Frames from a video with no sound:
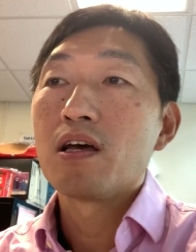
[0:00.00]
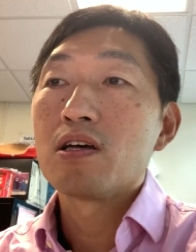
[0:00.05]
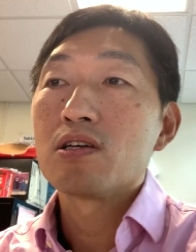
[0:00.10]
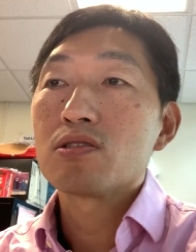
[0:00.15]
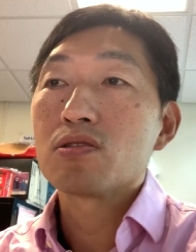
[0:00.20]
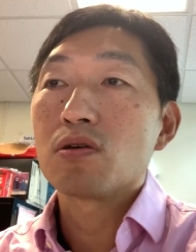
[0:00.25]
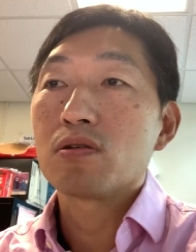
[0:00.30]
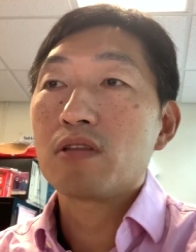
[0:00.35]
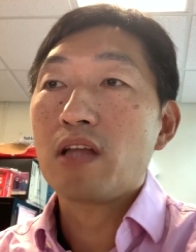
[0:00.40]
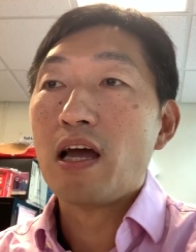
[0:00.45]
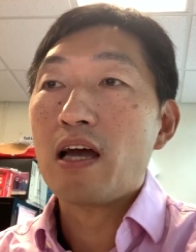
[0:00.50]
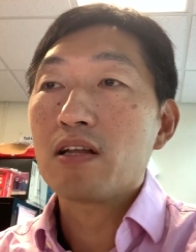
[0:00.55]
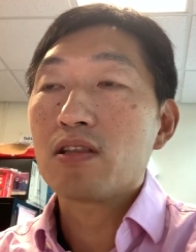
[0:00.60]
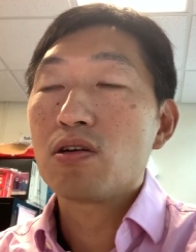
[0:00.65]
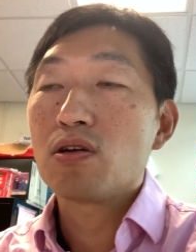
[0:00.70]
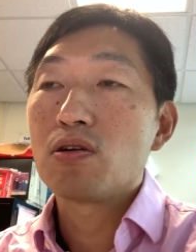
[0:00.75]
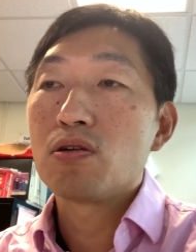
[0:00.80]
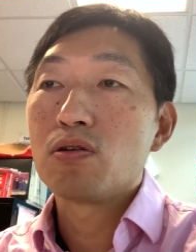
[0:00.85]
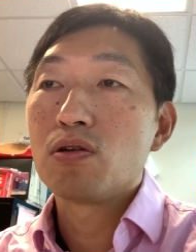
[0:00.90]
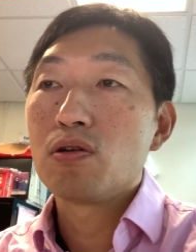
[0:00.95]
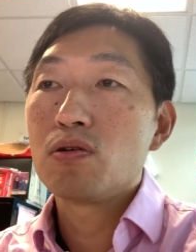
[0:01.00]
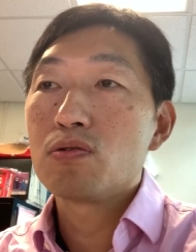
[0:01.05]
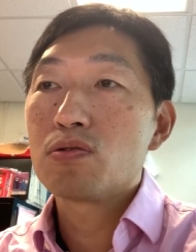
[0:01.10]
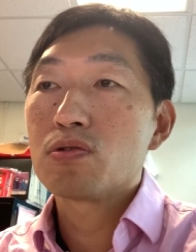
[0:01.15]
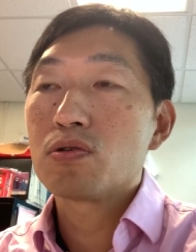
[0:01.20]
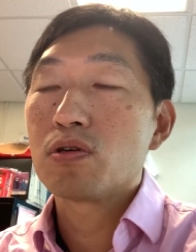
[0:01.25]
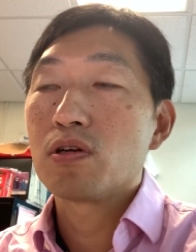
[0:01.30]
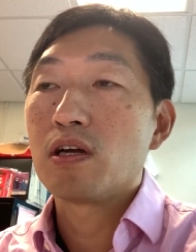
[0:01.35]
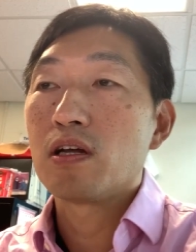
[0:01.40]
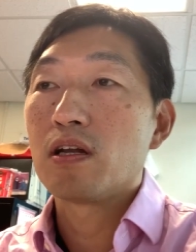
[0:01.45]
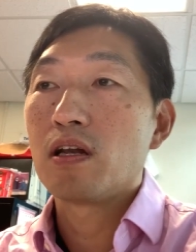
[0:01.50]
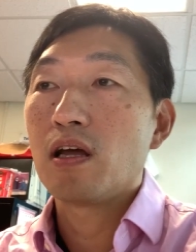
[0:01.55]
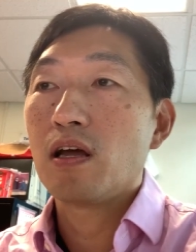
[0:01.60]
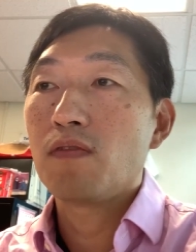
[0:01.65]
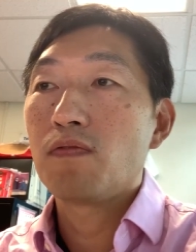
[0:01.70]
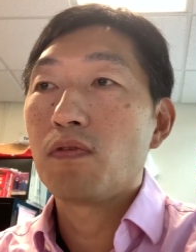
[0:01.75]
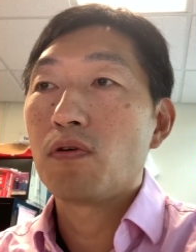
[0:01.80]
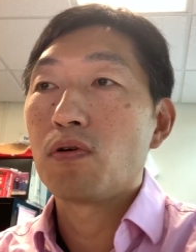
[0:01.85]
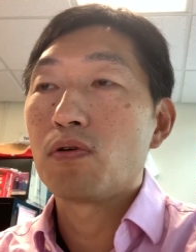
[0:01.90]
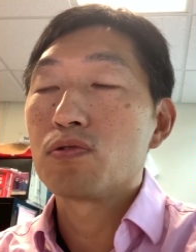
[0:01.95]
So dietary nutrient
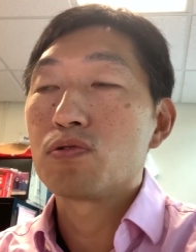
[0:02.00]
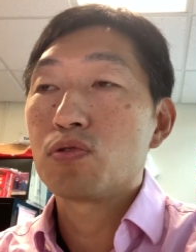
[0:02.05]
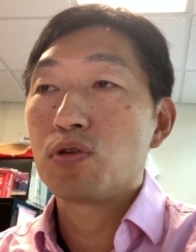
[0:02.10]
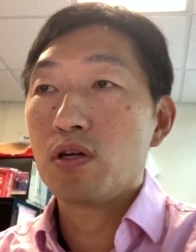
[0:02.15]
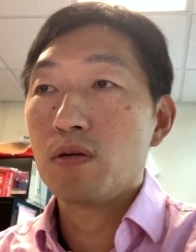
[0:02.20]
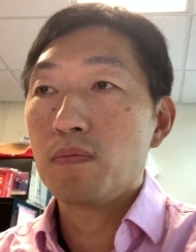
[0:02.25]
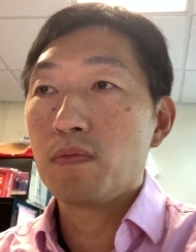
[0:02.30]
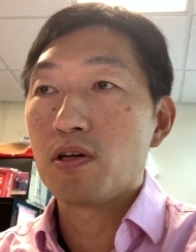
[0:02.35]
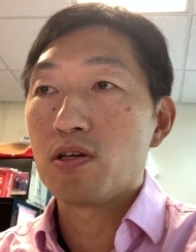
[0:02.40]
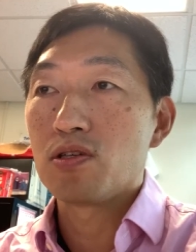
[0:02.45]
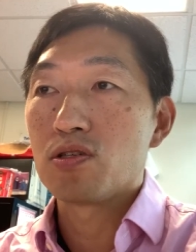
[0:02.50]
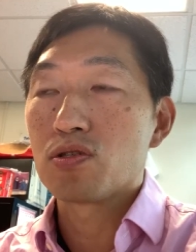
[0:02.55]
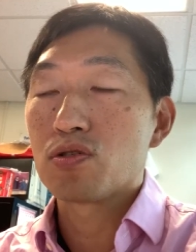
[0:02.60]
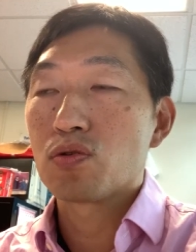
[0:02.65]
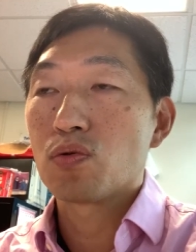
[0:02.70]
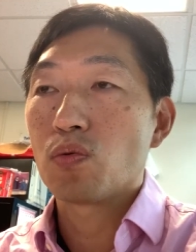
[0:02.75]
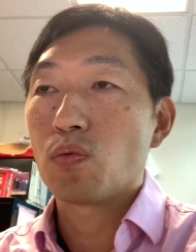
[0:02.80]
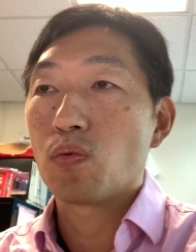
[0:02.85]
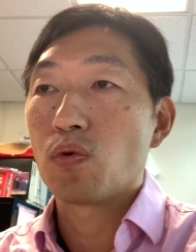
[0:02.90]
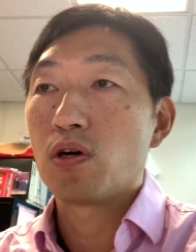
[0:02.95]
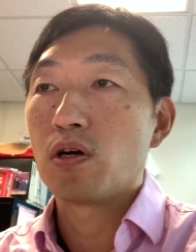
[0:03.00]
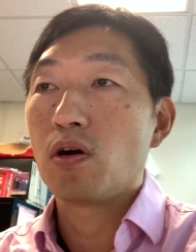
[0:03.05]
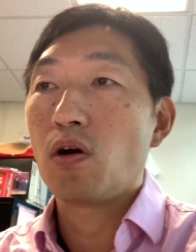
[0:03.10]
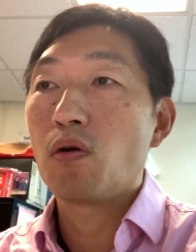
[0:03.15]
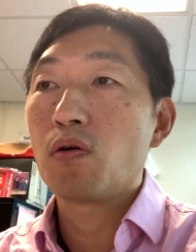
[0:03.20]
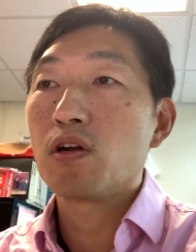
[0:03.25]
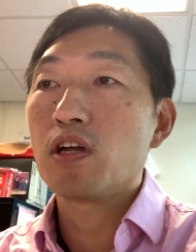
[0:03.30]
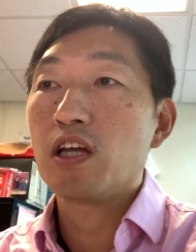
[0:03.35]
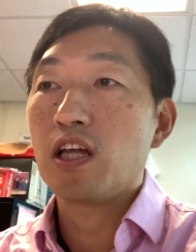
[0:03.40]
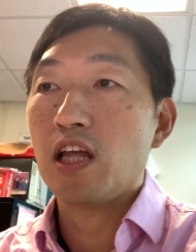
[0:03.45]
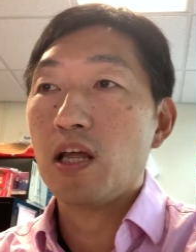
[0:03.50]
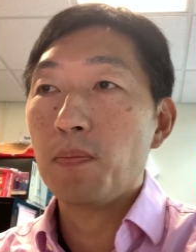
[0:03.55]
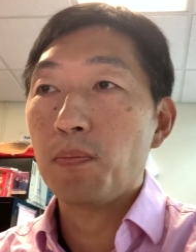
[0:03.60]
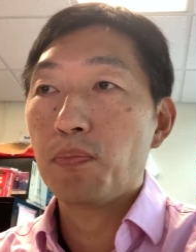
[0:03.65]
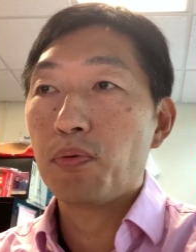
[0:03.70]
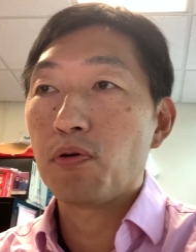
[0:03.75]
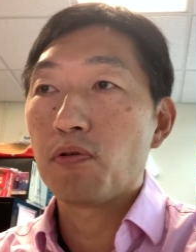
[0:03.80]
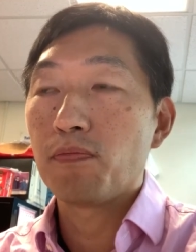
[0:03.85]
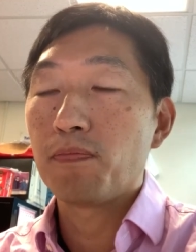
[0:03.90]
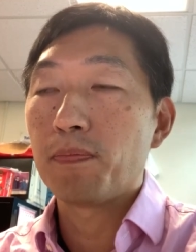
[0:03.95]
level treatments were only
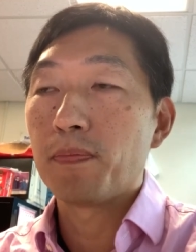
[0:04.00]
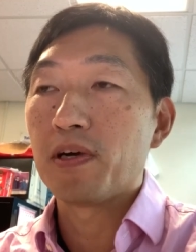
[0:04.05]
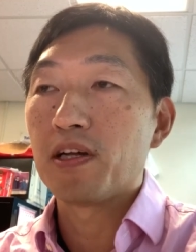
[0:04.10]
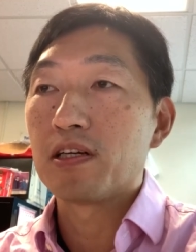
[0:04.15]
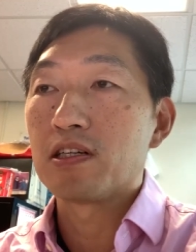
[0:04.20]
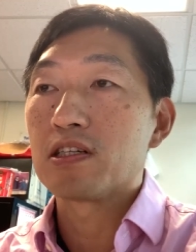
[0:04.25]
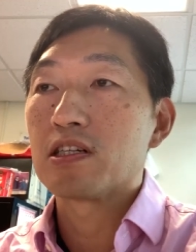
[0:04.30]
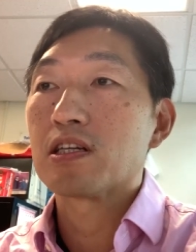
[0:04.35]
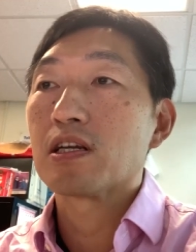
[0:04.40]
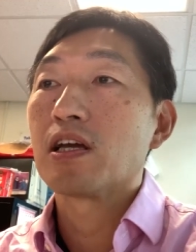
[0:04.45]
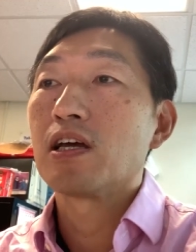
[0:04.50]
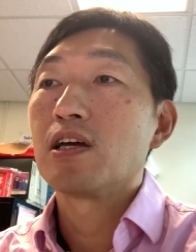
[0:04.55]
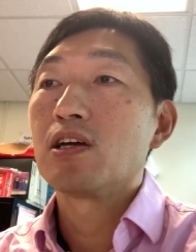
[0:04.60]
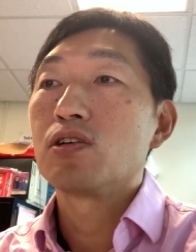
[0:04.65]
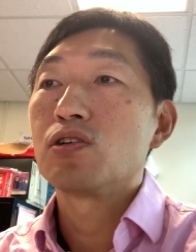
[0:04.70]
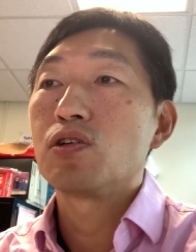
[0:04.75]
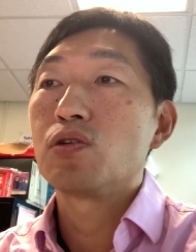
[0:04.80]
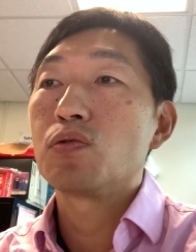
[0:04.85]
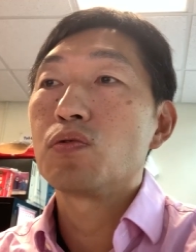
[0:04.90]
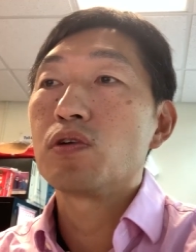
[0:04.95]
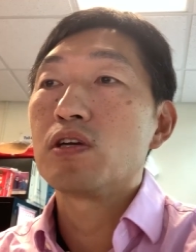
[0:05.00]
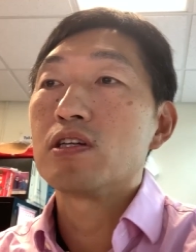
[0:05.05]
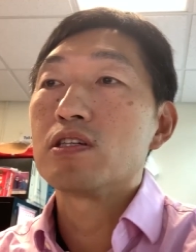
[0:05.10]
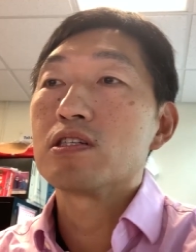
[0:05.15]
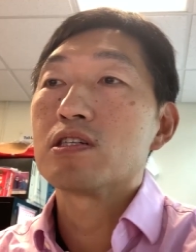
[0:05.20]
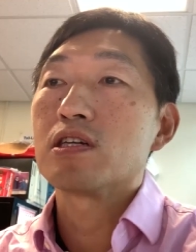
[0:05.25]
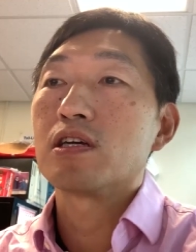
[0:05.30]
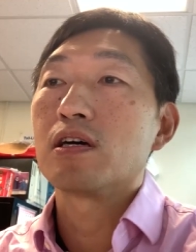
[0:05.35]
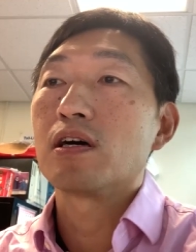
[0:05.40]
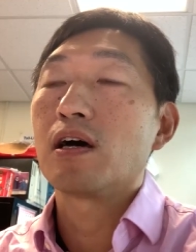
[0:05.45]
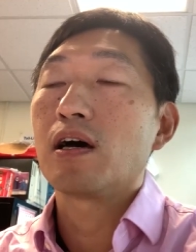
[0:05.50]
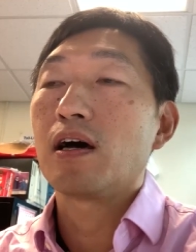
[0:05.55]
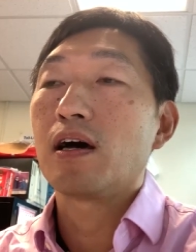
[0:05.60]
improvement during the,